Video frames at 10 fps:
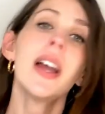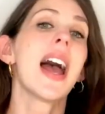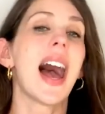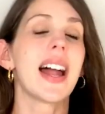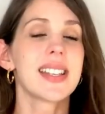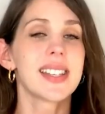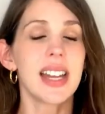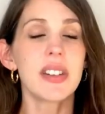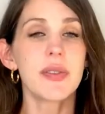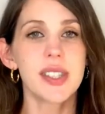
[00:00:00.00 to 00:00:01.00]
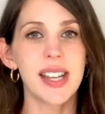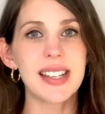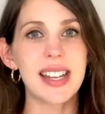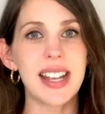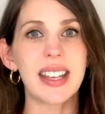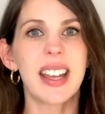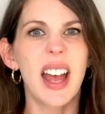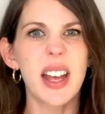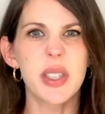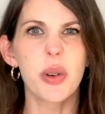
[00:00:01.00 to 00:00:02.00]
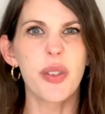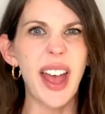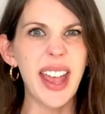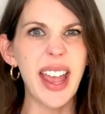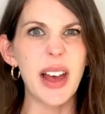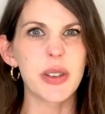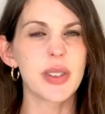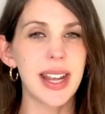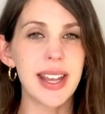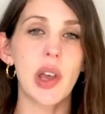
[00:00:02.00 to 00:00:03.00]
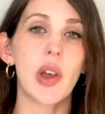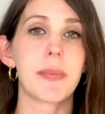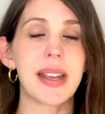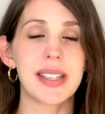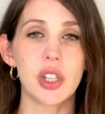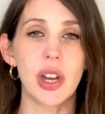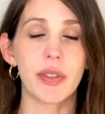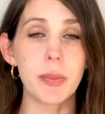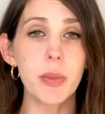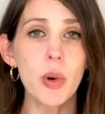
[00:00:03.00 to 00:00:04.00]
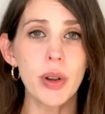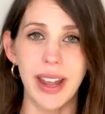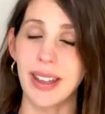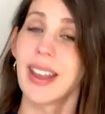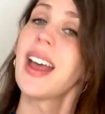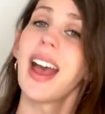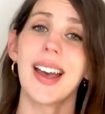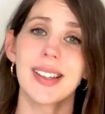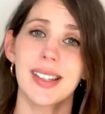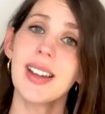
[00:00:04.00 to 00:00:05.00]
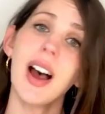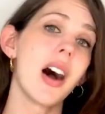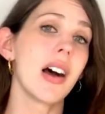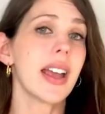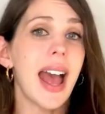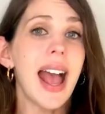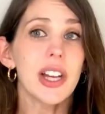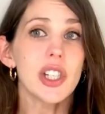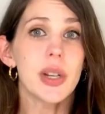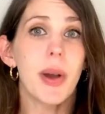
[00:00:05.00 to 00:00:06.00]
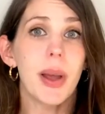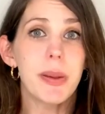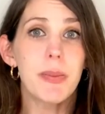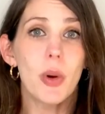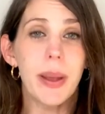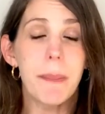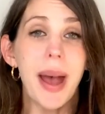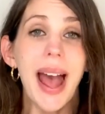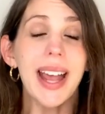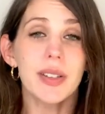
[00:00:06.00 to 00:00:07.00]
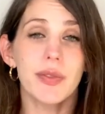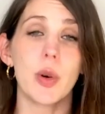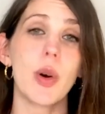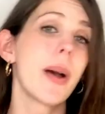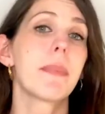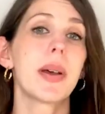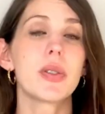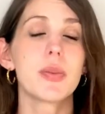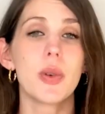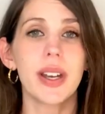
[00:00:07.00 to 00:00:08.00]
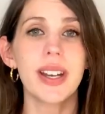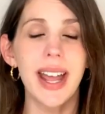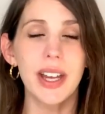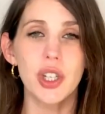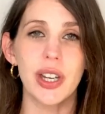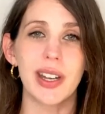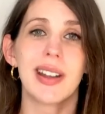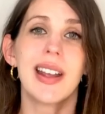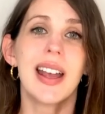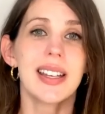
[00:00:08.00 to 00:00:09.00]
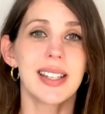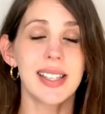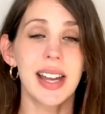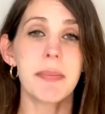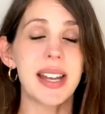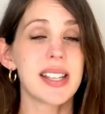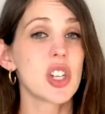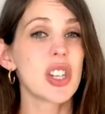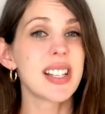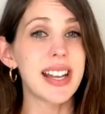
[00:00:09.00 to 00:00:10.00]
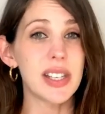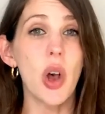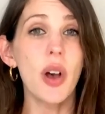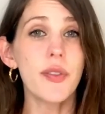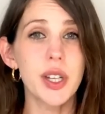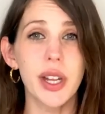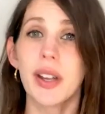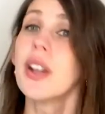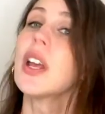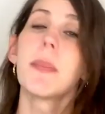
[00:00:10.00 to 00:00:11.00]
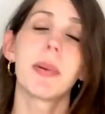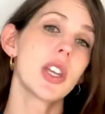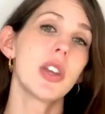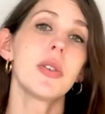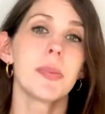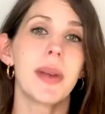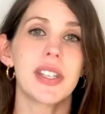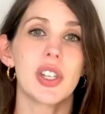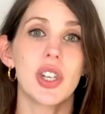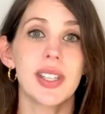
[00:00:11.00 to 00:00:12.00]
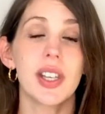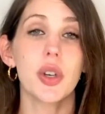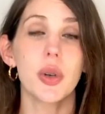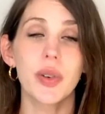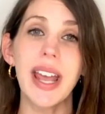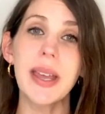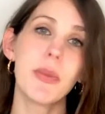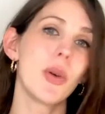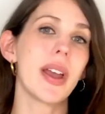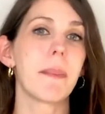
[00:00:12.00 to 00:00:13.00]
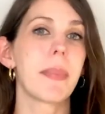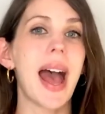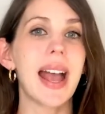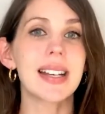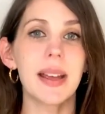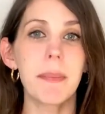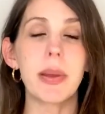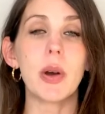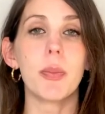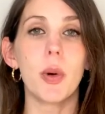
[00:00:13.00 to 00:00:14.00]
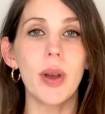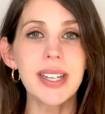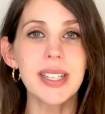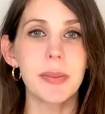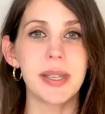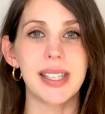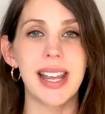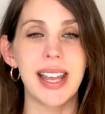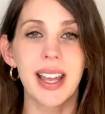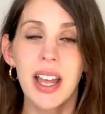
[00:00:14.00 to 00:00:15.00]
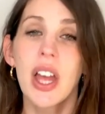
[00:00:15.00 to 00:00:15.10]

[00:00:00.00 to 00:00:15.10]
And instead of sending a sort of, hey, how's your day going message every morning, at the start, it actually might be more impactful and build more connection to send messages less often, but use messages that create more impact and build more intimacy.